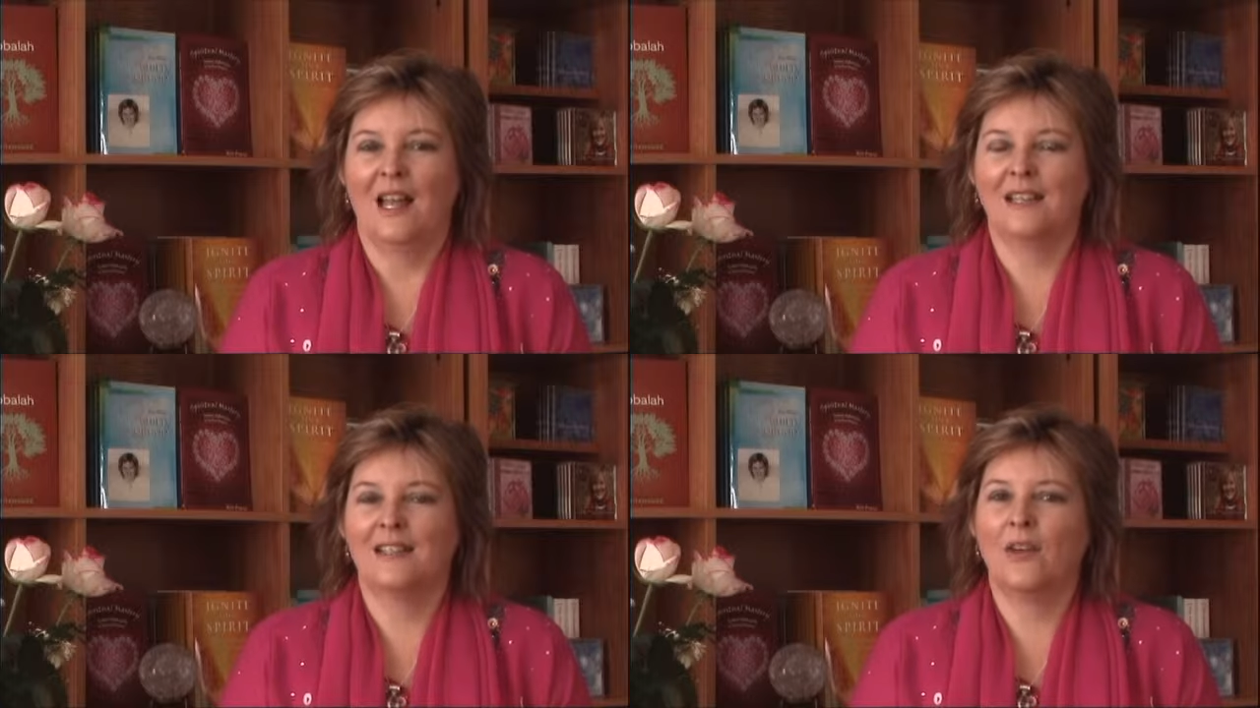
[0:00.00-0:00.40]

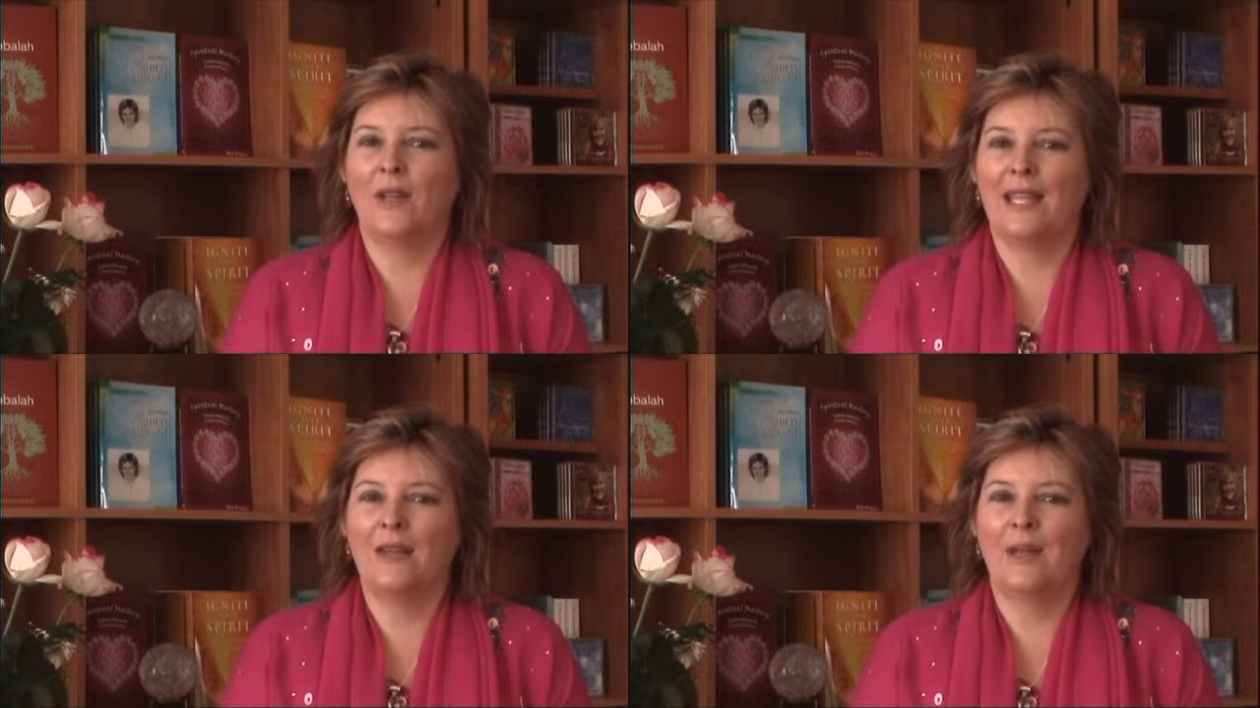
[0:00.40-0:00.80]
And so
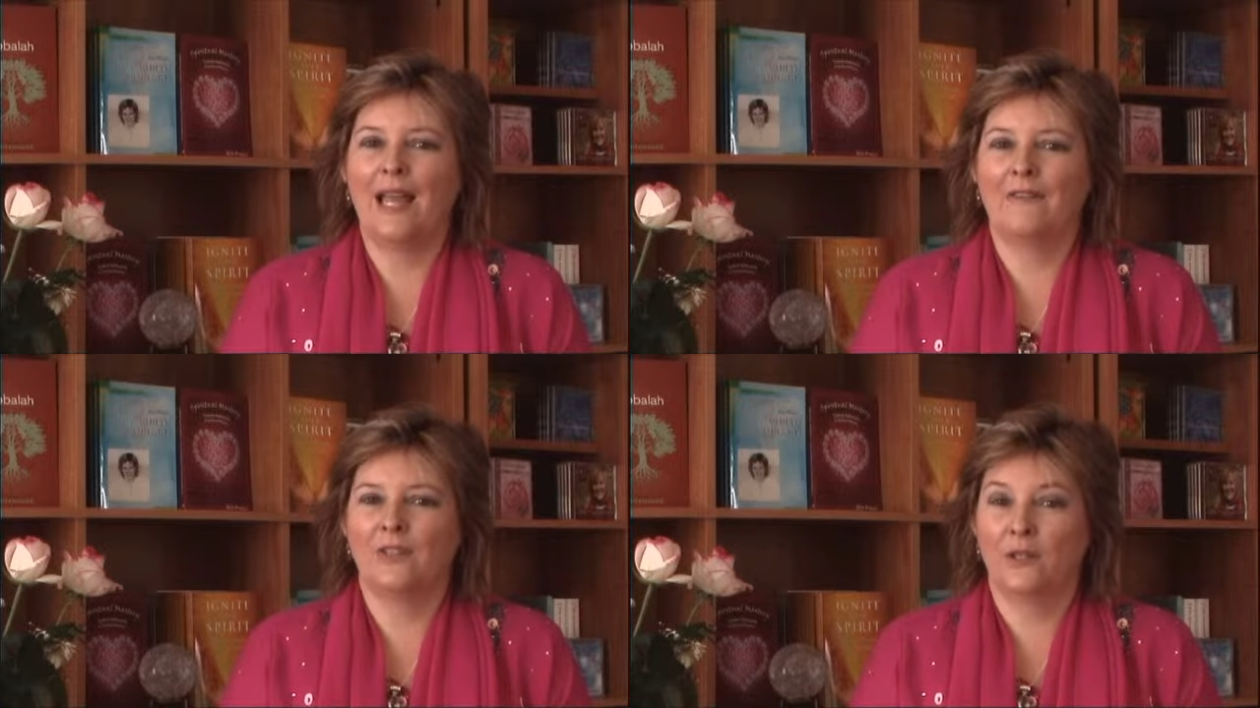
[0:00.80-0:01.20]
here we
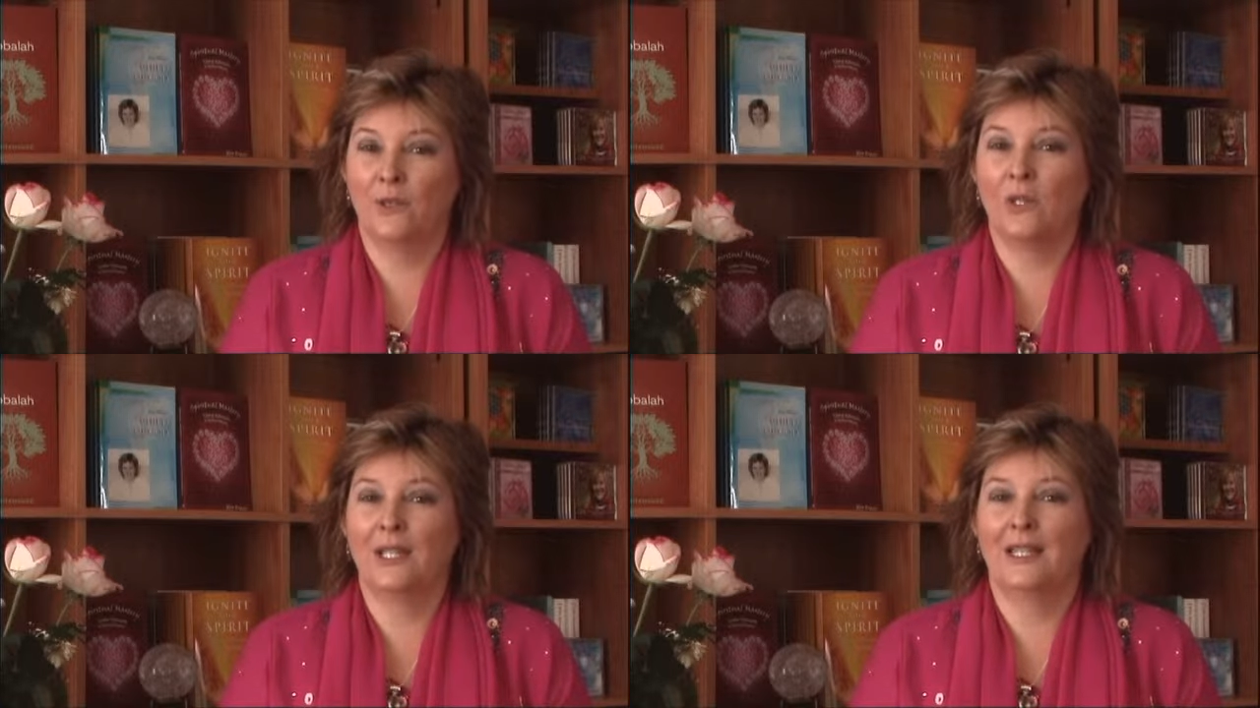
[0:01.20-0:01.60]
have to
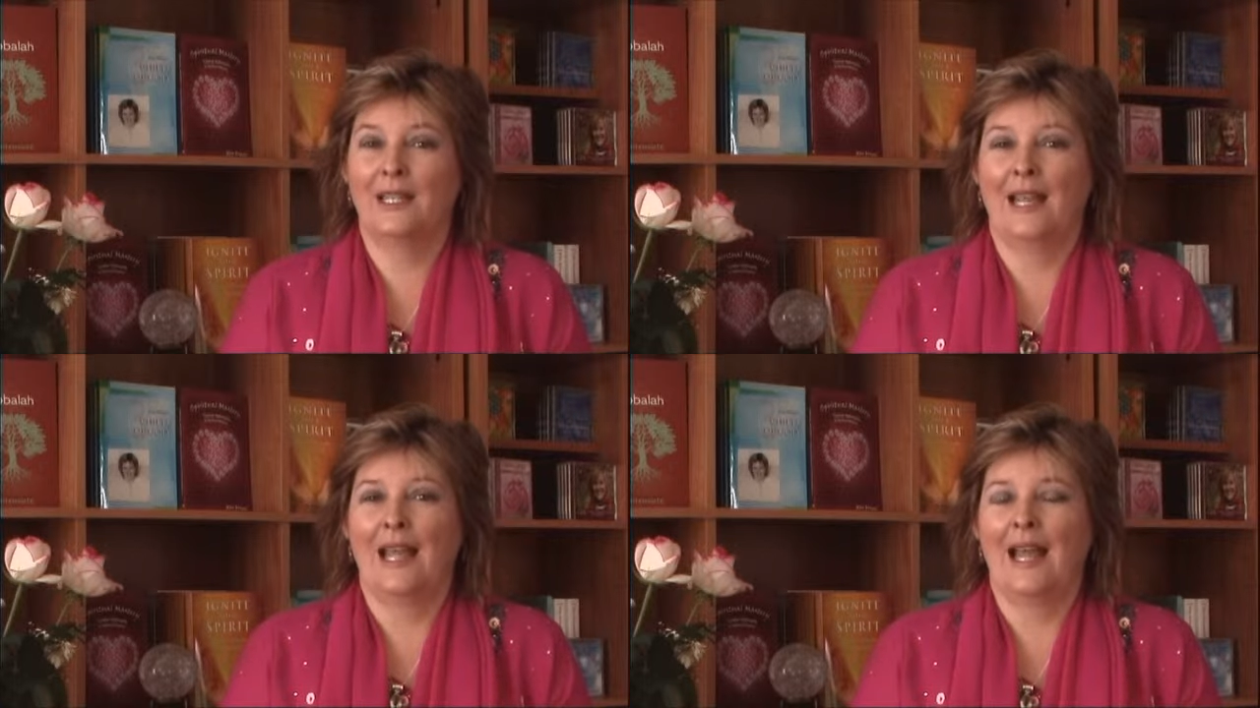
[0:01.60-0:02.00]
look at
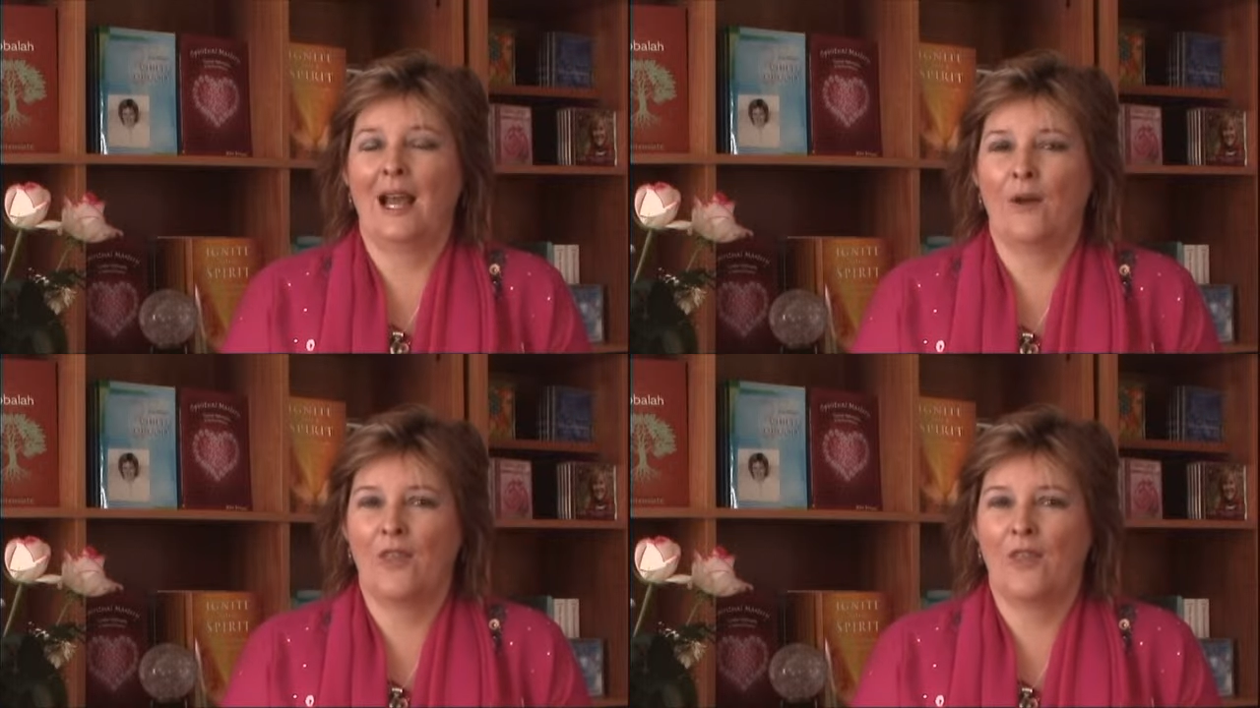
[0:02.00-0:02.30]
our